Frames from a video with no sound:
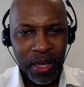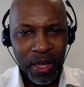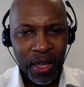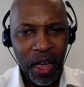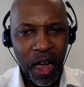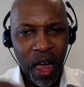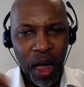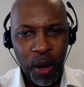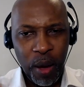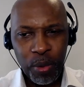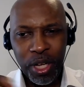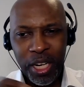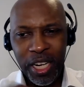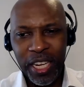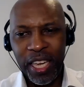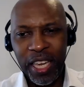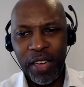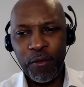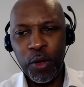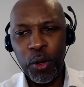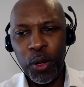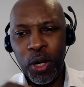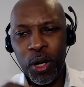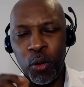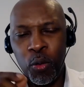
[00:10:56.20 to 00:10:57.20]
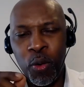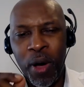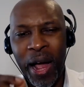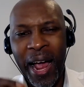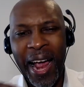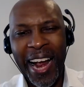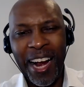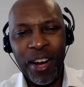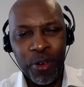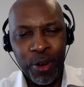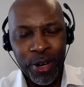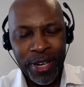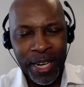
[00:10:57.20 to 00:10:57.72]
I'm going to give you a little
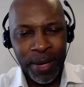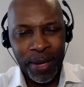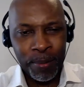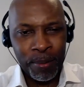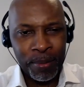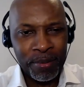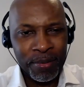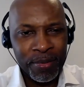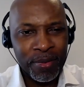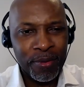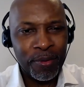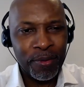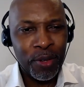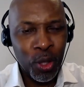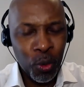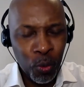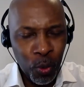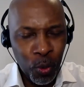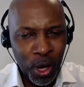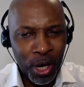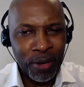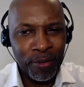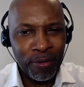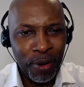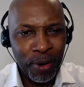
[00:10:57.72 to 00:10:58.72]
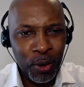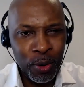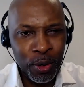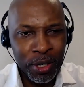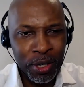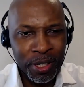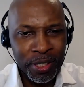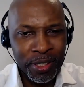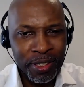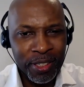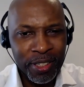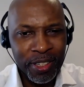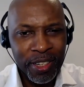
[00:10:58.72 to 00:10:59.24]
acronym for the word
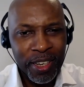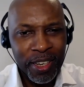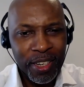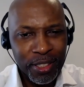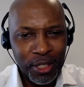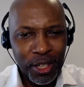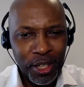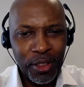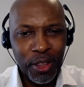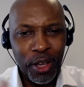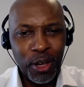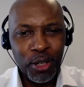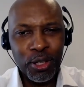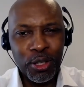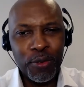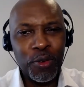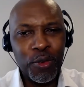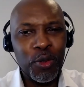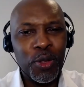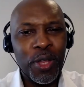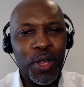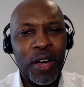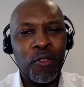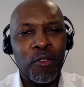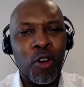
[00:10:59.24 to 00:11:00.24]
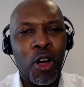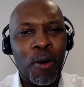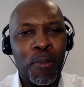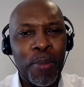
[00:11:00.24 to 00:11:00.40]
focus. So those of you that have got a